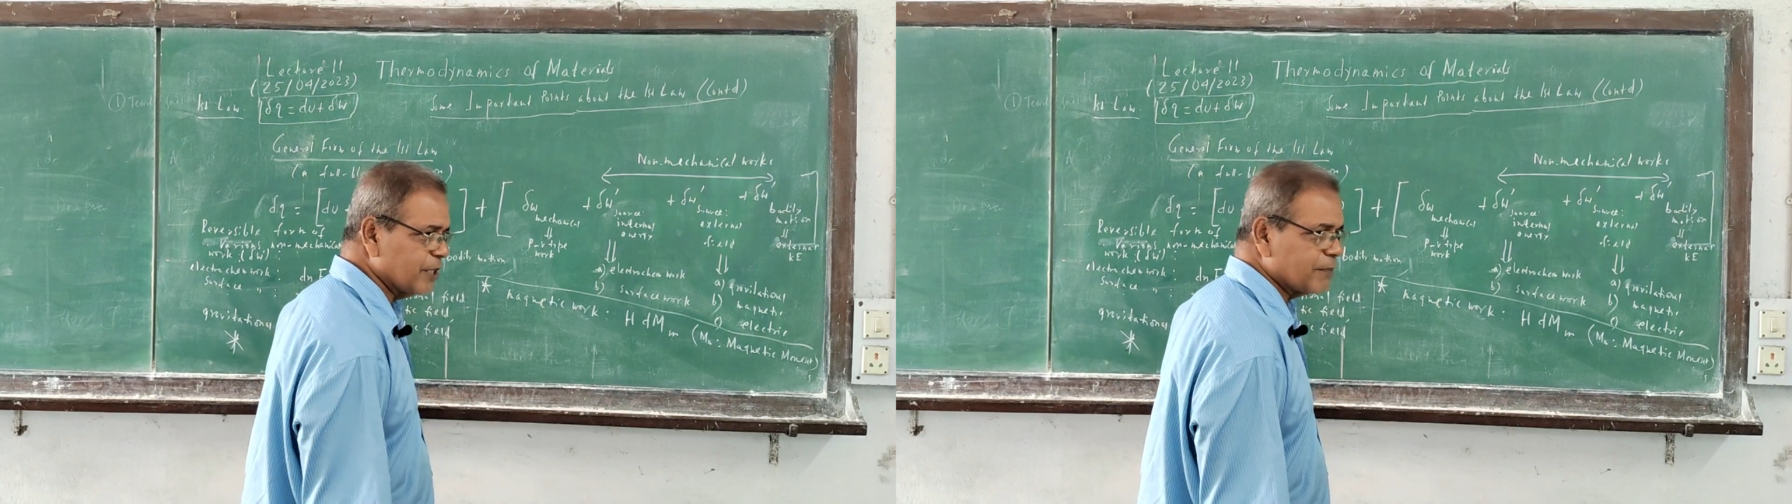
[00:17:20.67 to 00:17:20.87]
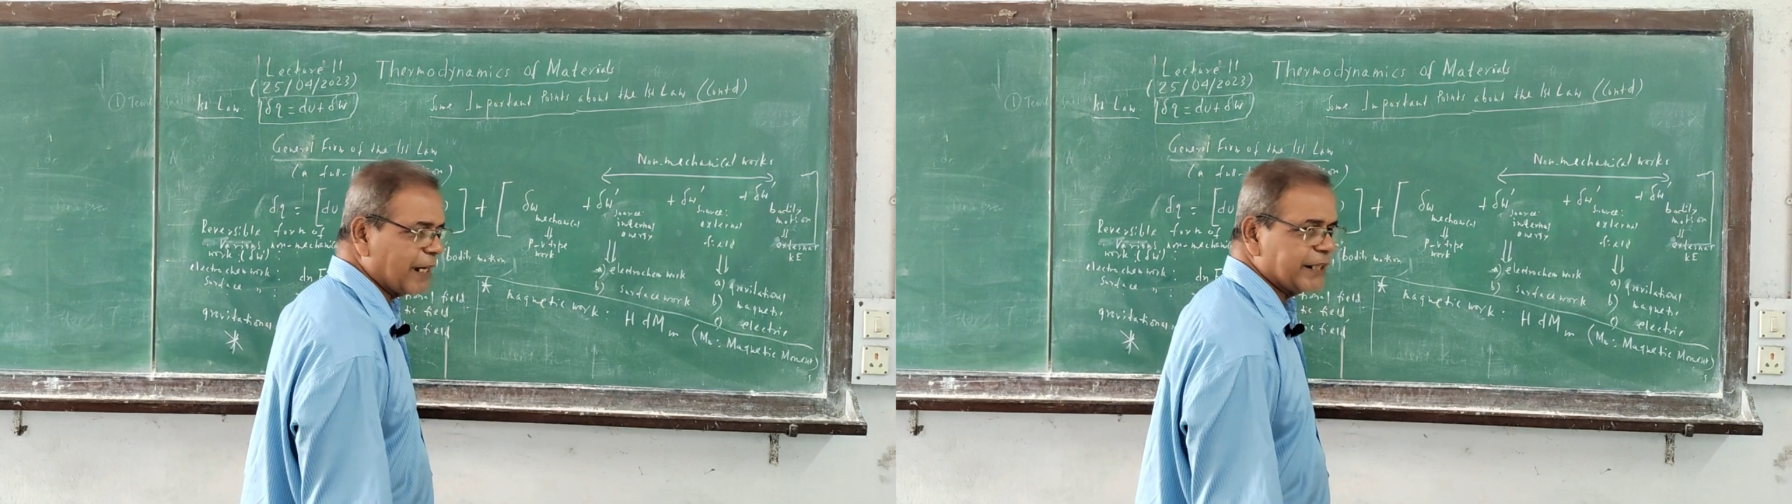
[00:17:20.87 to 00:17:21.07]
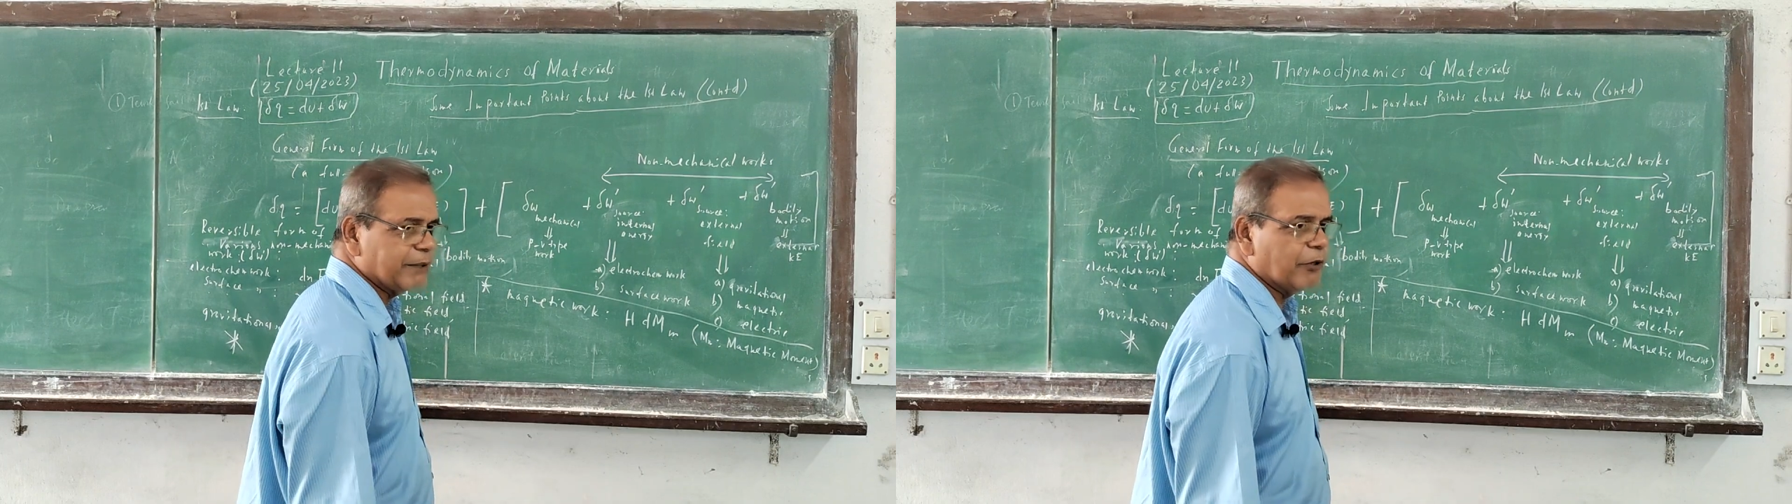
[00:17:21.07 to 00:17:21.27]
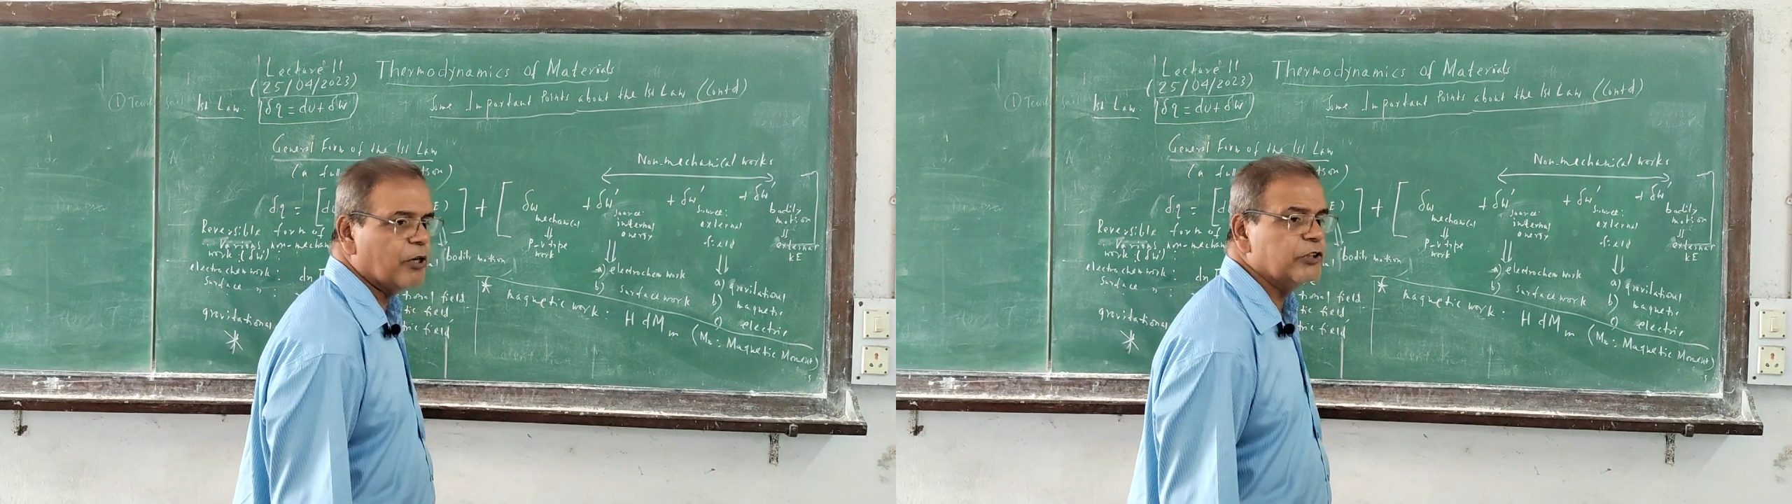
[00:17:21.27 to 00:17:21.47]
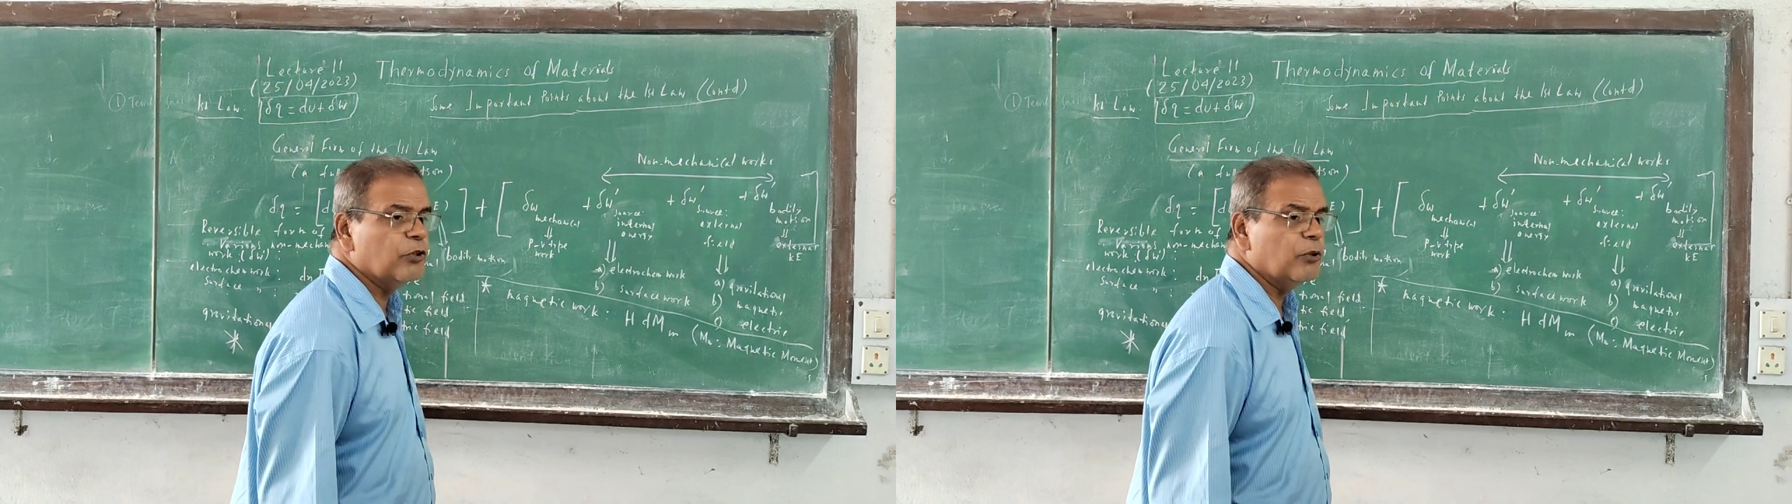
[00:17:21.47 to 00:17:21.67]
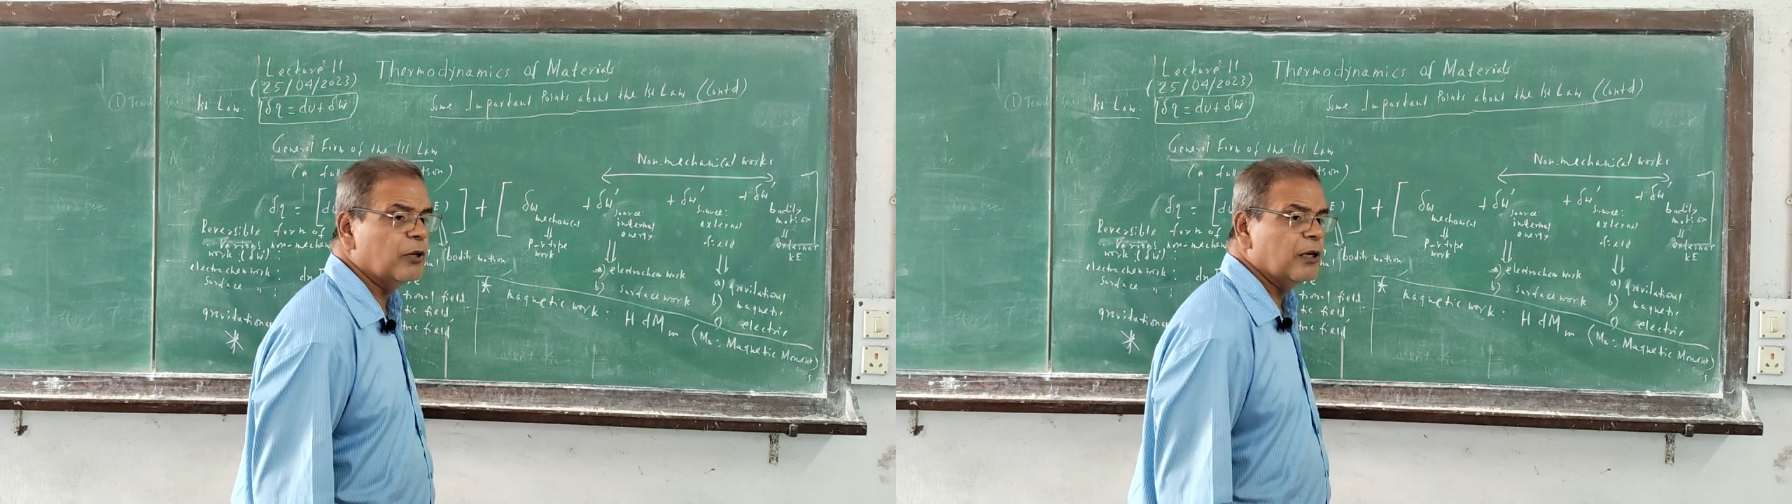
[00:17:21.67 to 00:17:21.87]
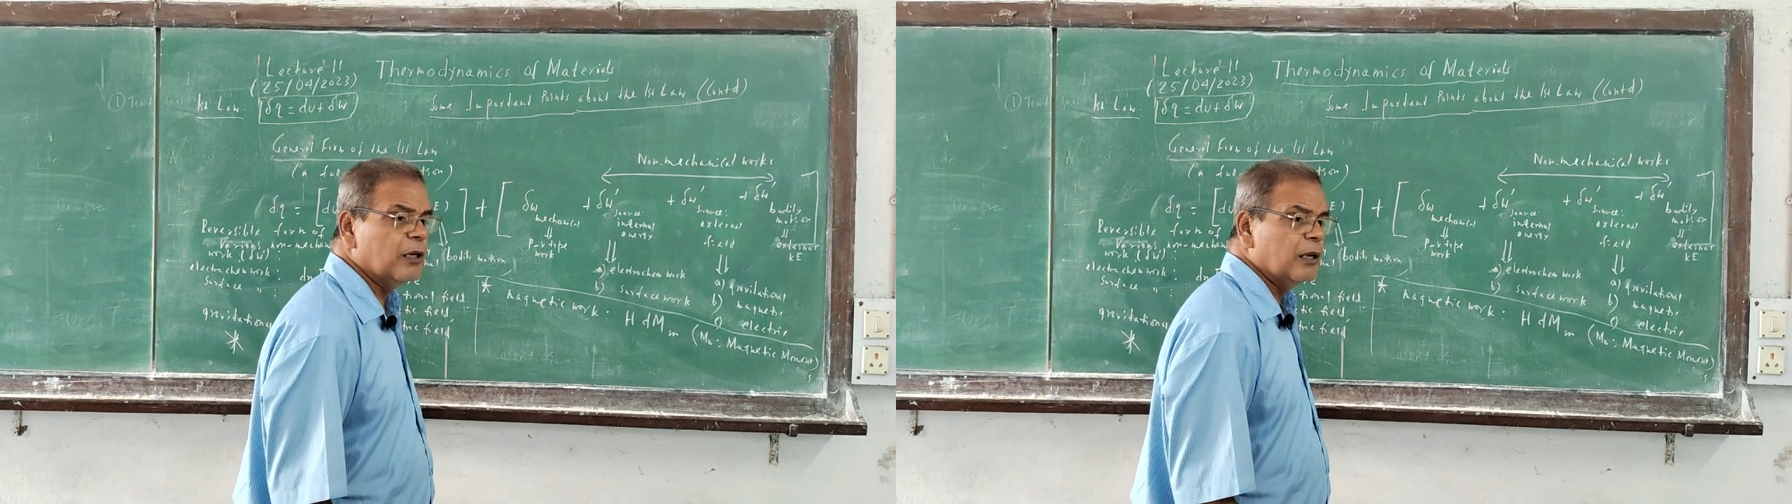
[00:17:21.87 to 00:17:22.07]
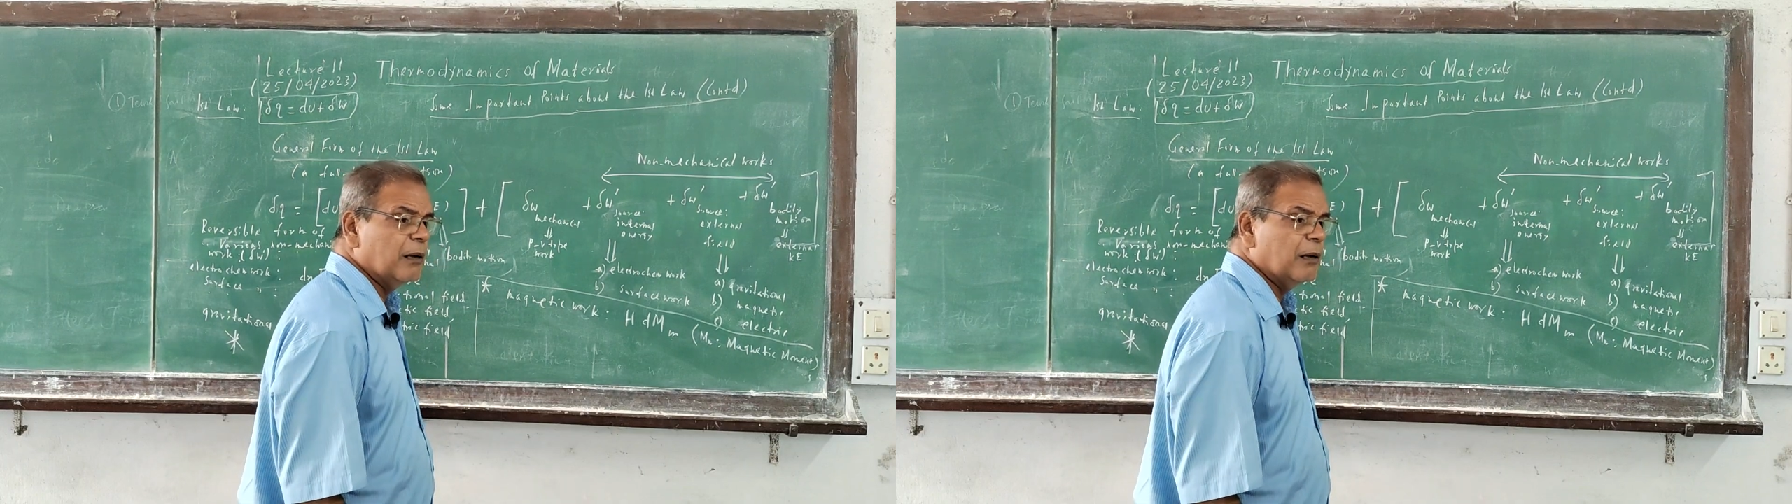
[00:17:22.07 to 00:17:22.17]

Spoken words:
this magnetic moment when you